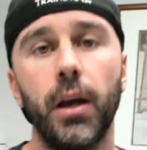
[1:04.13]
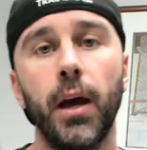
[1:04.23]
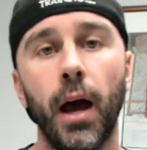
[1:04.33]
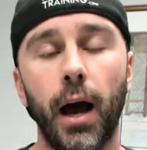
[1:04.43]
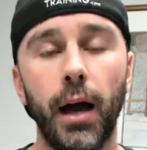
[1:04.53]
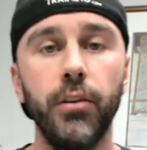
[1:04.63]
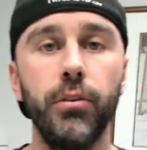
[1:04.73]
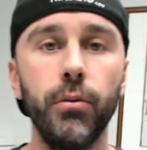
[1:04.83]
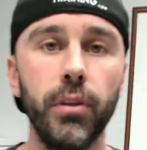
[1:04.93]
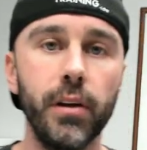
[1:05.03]
I
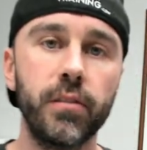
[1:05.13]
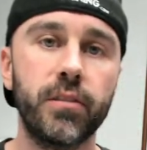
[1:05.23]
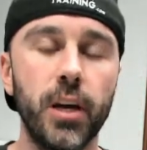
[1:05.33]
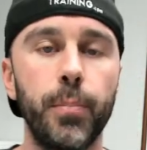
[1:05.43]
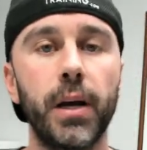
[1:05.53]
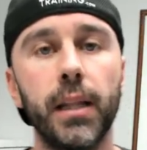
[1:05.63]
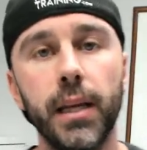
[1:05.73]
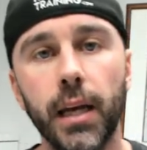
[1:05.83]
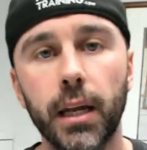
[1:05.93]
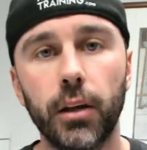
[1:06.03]
do this
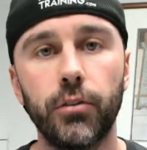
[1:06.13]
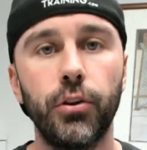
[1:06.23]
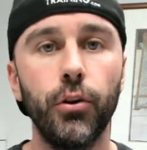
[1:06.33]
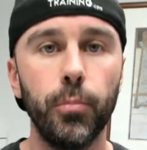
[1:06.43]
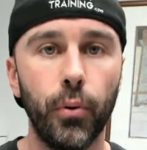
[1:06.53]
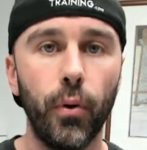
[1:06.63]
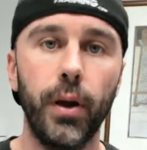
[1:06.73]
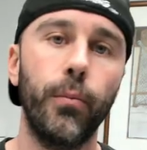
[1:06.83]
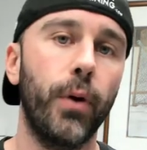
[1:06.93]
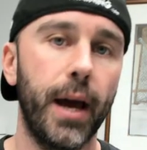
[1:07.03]
typically in a
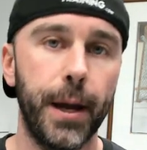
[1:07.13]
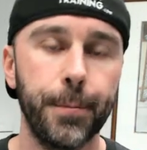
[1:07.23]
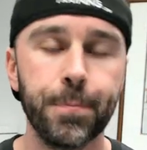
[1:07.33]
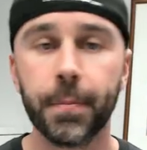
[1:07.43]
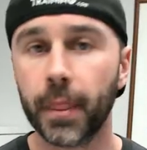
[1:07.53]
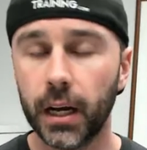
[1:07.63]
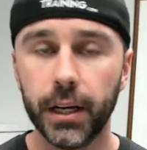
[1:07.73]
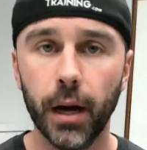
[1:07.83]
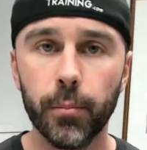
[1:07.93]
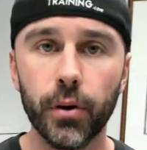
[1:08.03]
2-point way.
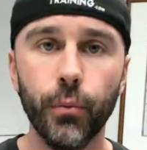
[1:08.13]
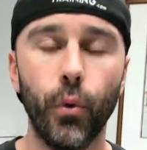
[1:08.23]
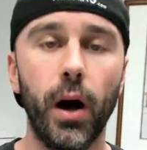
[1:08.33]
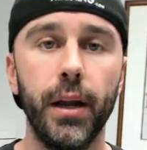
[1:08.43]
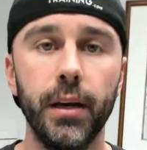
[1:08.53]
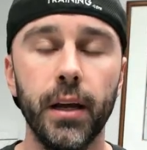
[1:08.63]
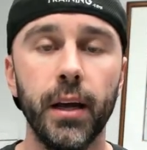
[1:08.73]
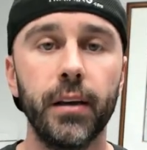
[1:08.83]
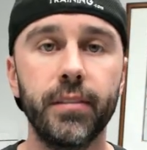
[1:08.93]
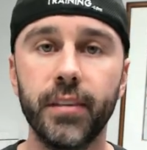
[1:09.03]
Number one
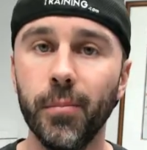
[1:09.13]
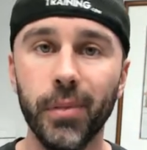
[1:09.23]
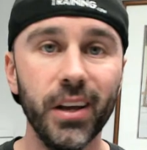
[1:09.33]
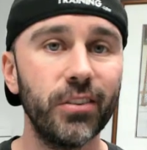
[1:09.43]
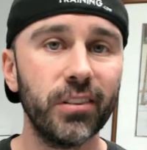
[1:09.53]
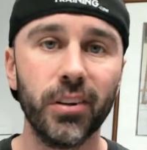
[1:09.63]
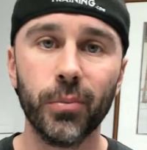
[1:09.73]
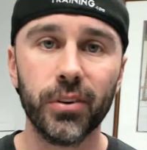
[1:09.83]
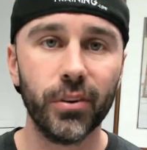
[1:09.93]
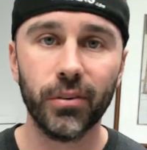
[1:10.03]
is simply just to
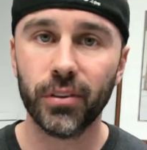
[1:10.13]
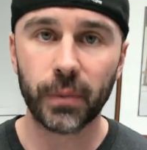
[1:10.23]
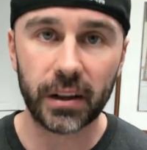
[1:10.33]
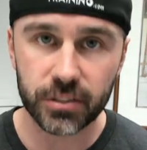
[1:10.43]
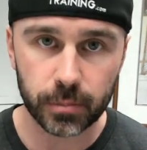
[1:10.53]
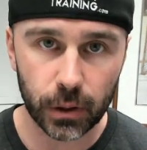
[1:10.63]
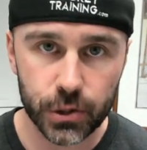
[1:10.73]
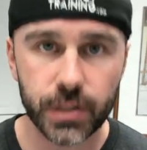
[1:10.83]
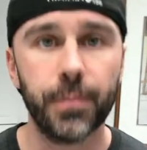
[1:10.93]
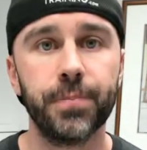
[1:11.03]
reduce the range of
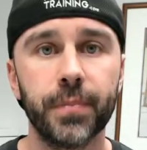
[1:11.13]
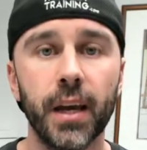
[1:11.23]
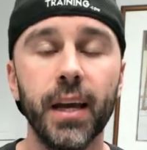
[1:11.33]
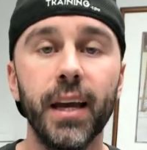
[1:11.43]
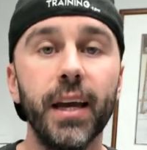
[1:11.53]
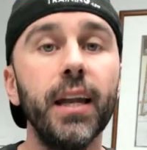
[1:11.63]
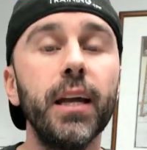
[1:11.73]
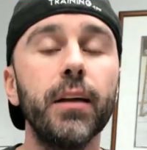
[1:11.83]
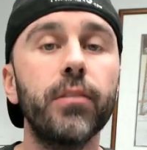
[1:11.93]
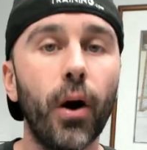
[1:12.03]
motion. It
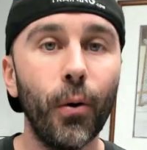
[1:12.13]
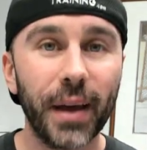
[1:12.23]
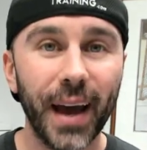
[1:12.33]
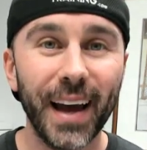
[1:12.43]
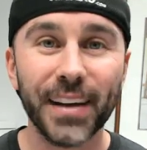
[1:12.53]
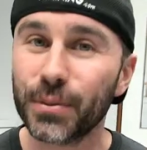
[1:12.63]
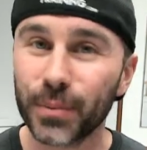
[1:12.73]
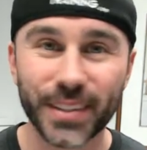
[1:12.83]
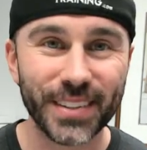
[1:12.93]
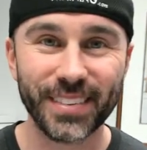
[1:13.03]
is okay to
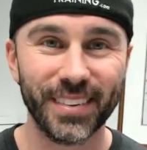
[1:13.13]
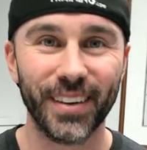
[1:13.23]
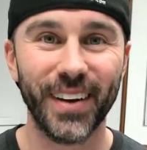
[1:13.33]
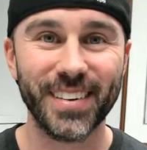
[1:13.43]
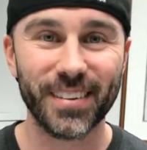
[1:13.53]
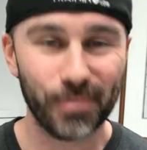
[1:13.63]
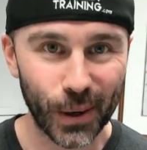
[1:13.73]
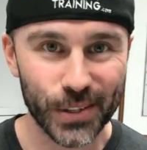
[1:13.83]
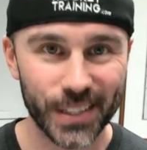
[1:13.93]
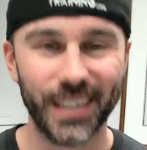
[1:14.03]
reduce the range of
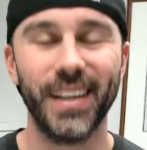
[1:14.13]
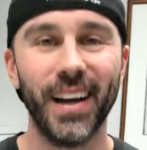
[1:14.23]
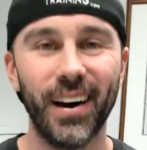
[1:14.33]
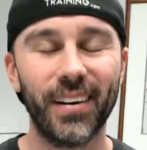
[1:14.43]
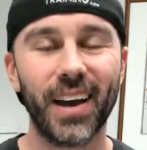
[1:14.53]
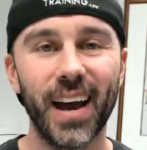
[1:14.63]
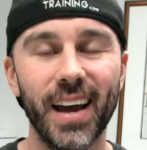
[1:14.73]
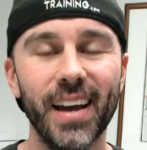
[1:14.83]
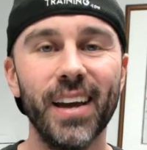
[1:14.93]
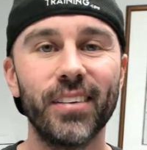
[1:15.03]
motion,
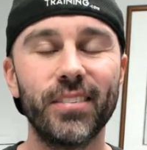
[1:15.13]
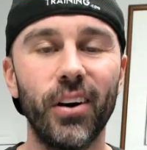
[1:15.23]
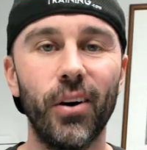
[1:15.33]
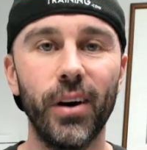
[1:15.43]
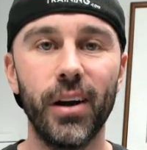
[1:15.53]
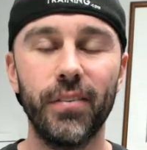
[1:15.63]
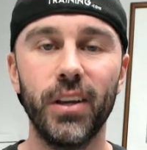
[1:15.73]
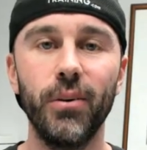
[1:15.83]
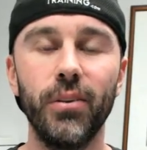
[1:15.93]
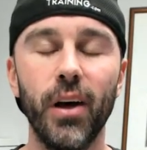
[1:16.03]
okay? So if a
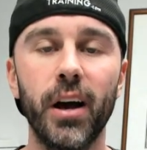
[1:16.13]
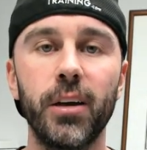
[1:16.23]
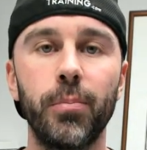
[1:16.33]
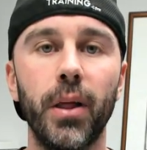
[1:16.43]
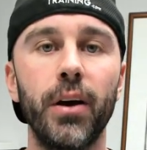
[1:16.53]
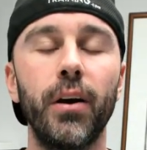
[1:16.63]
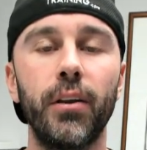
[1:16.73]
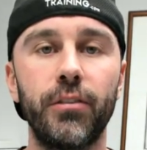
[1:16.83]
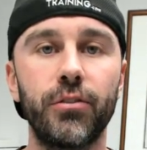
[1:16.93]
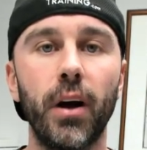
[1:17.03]
youth hockey player
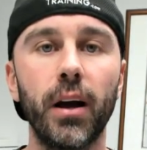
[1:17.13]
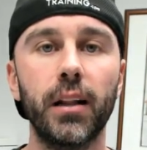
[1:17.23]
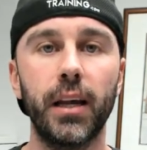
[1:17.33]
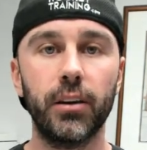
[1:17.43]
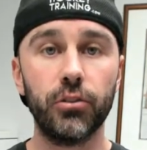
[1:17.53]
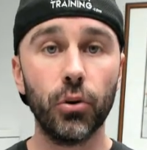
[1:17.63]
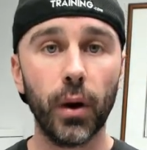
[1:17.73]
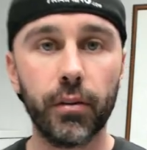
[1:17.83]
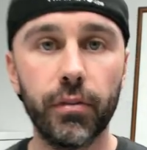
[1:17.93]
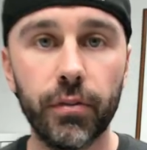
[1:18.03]
is struggling
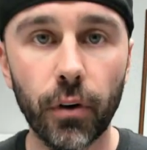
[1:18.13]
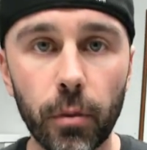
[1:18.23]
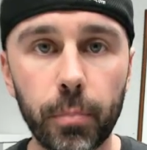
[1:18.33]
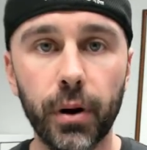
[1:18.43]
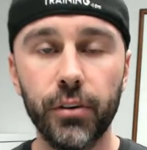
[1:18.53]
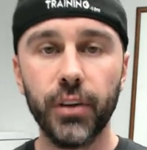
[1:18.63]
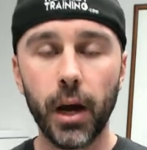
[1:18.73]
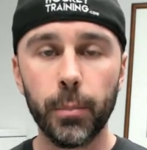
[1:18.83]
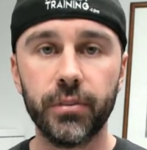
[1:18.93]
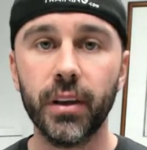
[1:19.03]
doing full
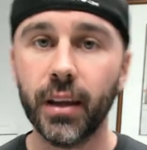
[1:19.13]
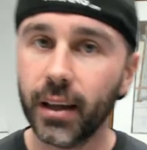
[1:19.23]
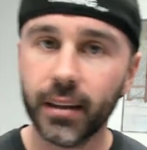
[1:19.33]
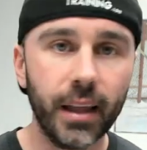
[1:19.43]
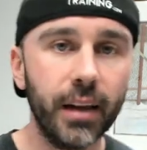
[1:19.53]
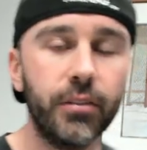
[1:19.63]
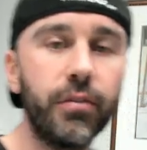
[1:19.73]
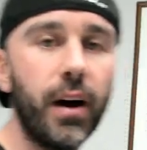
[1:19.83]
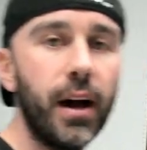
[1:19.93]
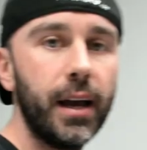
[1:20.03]
push-ups, that's
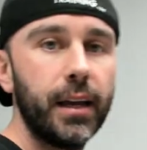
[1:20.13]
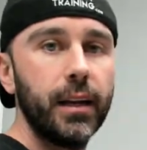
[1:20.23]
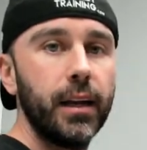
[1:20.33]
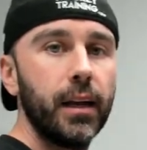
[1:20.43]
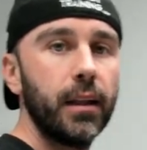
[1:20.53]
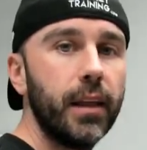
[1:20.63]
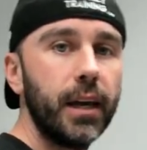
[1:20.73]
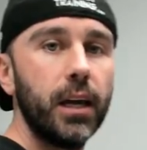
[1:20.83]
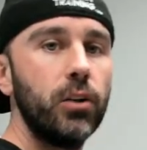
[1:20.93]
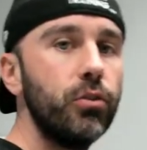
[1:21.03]
fine. They
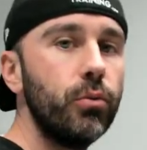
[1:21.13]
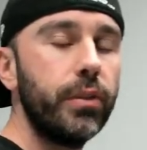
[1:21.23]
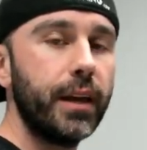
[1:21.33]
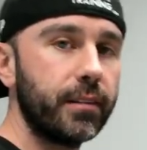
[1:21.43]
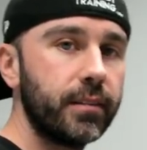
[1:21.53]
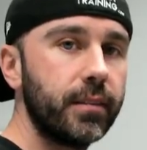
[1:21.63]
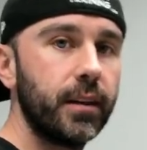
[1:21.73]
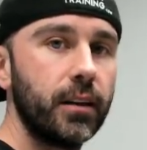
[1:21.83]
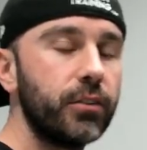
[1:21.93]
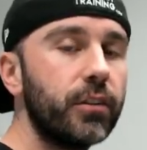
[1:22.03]
can do this
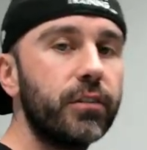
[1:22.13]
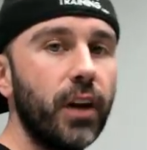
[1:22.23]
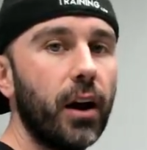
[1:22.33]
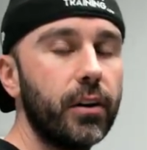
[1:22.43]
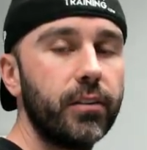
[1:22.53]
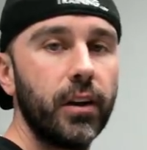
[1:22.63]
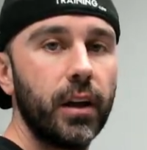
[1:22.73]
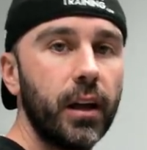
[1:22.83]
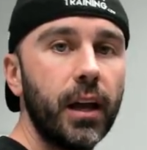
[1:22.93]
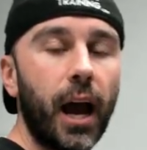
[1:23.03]
to start.
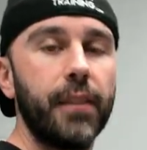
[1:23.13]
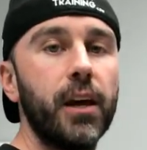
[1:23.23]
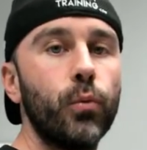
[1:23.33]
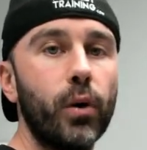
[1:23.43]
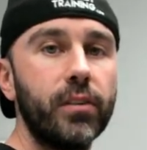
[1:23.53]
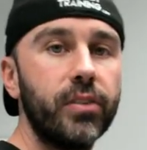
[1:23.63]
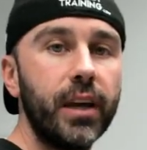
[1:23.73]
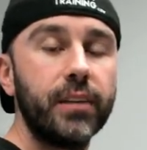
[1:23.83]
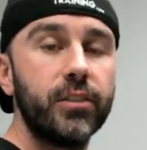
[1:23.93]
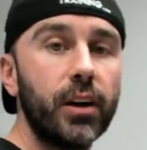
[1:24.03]
And then once
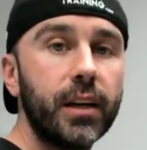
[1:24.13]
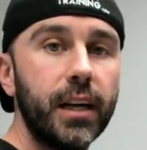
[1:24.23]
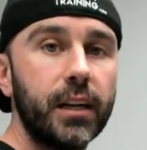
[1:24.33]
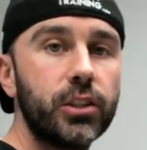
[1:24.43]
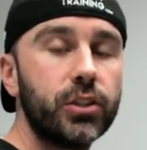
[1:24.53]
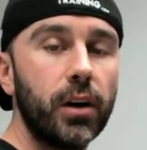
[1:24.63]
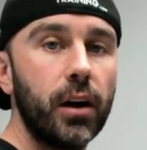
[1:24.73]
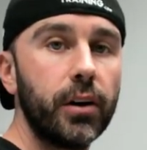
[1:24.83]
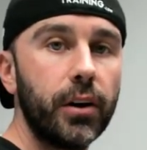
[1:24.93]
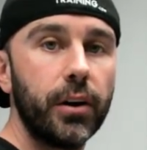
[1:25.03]
they start getting
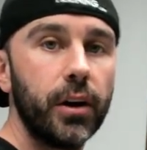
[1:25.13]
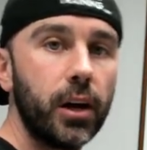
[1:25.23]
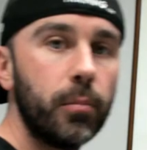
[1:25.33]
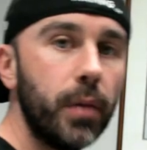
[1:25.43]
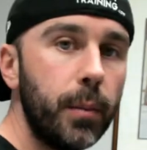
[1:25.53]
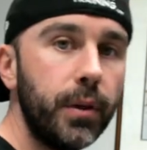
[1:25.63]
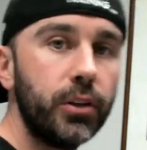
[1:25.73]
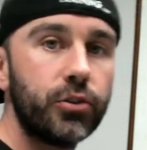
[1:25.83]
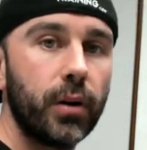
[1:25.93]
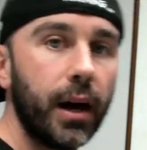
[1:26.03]
stronger, maybe you
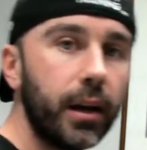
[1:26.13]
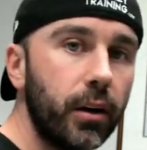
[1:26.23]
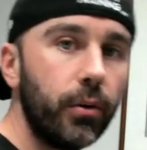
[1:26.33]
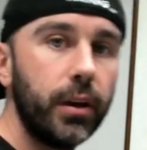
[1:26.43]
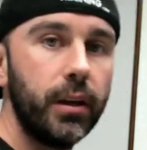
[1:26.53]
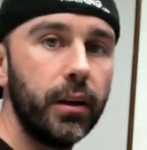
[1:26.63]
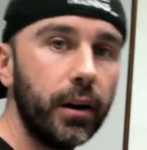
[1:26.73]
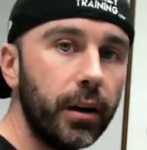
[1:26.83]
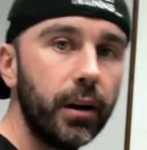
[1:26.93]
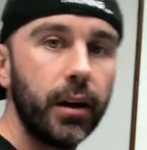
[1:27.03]
try and go
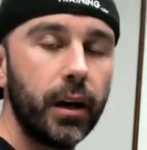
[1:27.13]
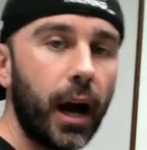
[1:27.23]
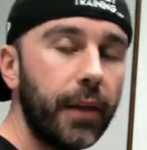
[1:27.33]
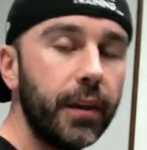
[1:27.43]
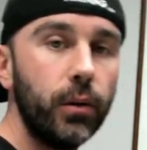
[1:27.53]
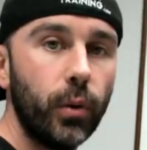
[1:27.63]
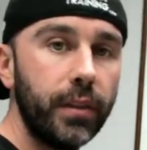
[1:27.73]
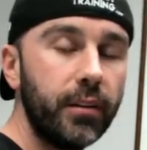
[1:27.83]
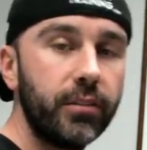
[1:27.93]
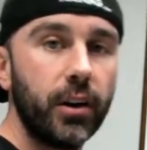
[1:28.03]
here. And then when
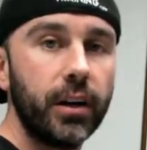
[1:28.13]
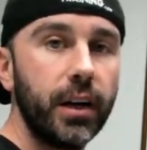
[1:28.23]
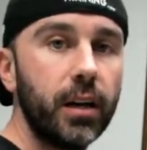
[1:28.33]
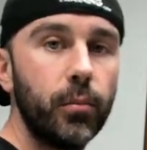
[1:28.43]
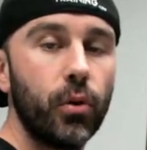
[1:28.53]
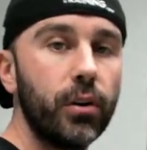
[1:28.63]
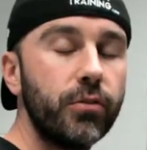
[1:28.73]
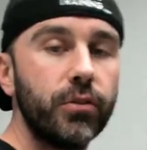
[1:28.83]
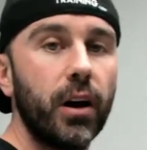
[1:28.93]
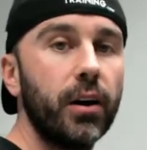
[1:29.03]
they start getting more
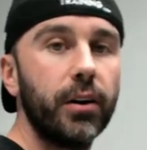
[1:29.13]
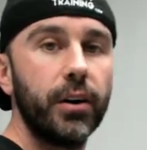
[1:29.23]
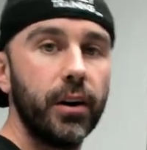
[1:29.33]
stronger,